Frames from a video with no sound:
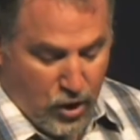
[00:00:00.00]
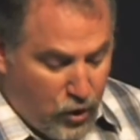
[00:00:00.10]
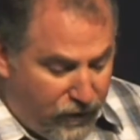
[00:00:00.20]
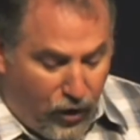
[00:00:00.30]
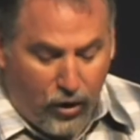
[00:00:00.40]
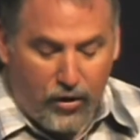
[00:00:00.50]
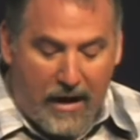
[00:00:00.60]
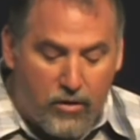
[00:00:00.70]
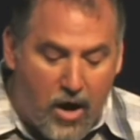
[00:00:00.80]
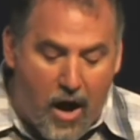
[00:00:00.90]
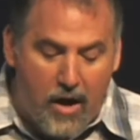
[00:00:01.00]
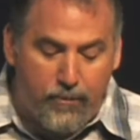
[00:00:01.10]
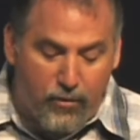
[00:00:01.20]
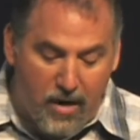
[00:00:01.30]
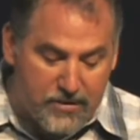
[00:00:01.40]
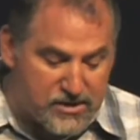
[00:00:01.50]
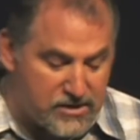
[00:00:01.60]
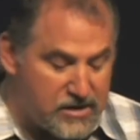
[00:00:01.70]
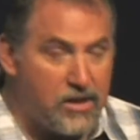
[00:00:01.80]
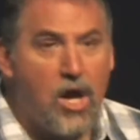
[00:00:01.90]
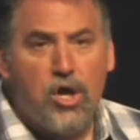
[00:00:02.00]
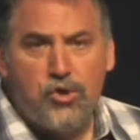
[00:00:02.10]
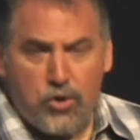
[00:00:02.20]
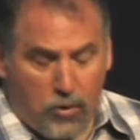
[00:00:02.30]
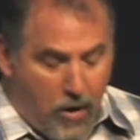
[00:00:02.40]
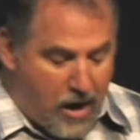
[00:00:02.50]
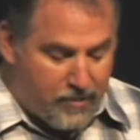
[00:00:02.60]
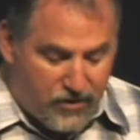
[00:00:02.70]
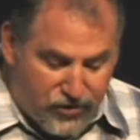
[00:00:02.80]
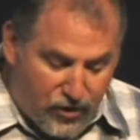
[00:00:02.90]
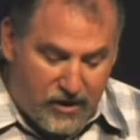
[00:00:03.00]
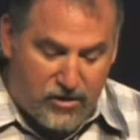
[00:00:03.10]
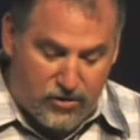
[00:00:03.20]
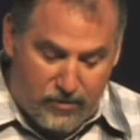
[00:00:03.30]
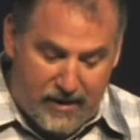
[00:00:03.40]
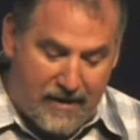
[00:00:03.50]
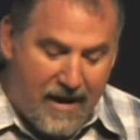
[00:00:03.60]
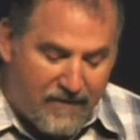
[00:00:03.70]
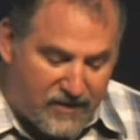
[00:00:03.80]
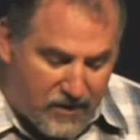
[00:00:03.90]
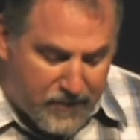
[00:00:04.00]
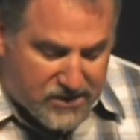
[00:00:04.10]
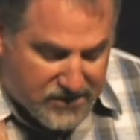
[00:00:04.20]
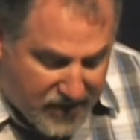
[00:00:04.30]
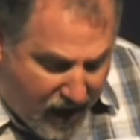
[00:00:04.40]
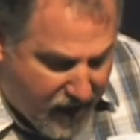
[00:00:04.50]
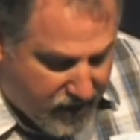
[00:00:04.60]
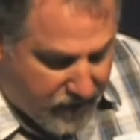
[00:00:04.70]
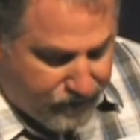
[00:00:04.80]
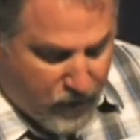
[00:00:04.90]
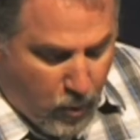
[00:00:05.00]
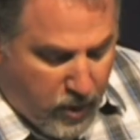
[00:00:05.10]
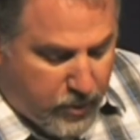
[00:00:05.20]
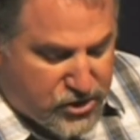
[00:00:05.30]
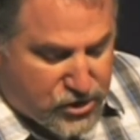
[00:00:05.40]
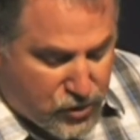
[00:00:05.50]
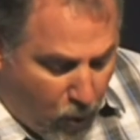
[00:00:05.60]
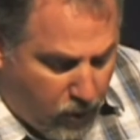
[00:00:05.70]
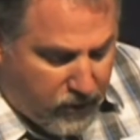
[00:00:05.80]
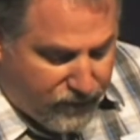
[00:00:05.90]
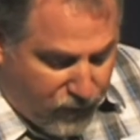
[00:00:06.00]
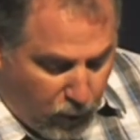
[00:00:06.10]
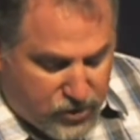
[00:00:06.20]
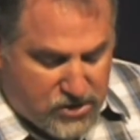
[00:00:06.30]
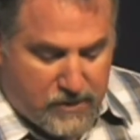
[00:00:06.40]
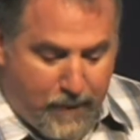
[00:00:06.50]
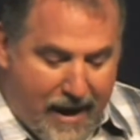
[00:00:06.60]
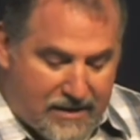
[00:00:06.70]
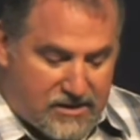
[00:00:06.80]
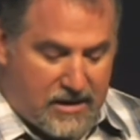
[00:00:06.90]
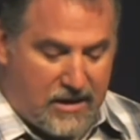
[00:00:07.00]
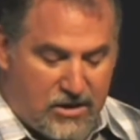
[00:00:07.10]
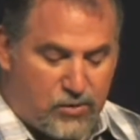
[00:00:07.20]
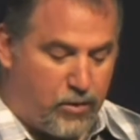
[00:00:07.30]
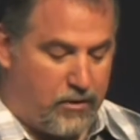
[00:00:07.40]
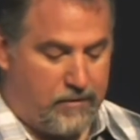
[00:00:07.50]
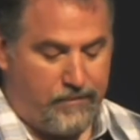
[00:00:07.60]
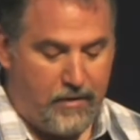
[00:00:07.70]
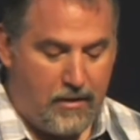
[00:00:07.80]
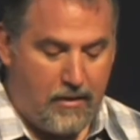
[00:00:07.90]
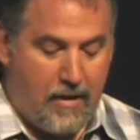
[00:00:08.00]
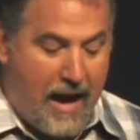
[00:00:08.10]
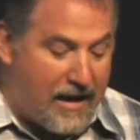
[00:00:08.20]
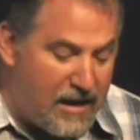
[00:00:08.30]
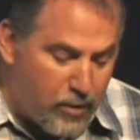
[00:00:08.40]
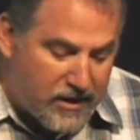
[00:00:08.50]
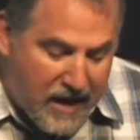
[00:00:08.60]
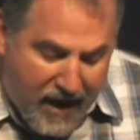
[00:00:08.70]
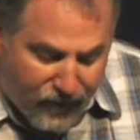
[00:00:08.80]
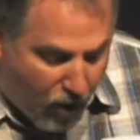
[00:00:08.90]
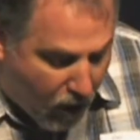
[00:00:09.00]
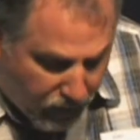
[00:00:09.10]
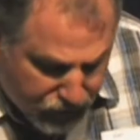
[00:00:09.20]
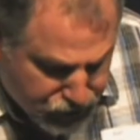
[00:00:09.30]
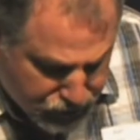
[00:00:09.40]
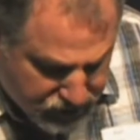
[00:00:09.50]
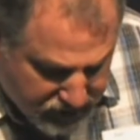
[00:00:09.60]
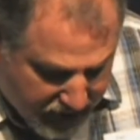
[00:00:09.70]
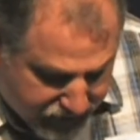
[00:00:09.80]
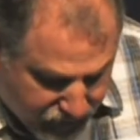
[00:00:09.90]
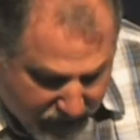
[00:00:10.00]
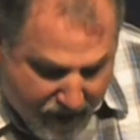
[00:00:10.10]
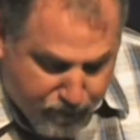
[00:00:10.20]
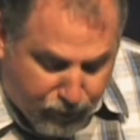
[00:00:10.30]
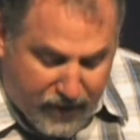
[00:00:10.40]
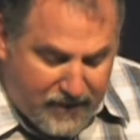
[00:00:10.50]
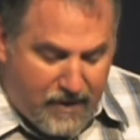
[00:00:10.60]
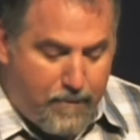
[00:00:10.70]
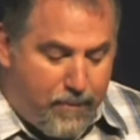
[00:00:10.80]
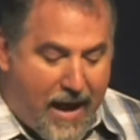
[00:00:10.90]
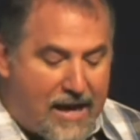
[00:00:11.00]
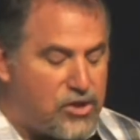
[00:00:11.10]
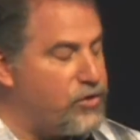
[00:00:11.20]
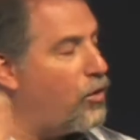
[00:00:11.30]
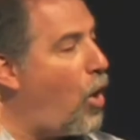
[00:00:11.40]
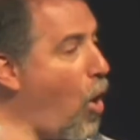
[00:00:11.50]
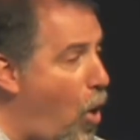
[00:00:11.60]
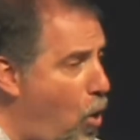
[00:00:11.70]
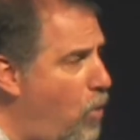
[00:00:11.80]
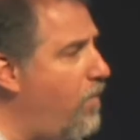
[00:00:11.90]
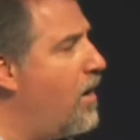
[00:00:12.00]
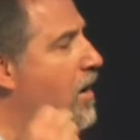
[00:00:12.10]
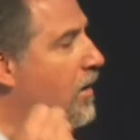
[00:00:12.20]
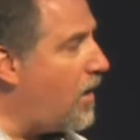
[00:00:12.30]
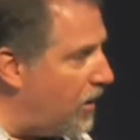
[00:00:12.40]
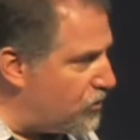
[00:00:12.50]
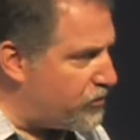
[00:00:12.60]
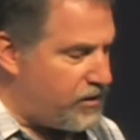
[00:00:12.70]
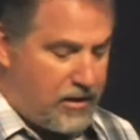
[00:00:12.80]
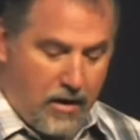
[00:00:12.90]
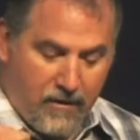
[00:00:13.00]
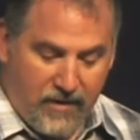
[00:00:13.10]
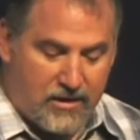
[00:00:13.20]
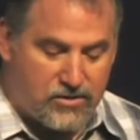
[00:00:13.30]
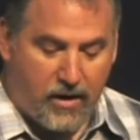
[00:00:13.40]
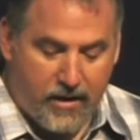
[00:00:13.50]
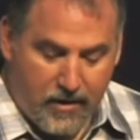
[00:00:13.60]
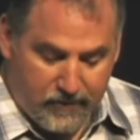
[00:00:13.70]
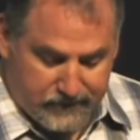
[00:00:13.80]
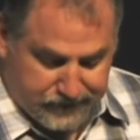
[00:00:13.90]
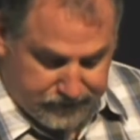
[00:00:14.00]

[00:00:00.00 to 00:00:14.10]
You've heard how God promises in Deuteronomy 33 that the Messiah would restore the fortunes back to Israel. And he would gather all the Jews together and bring them back to their home country of Israel.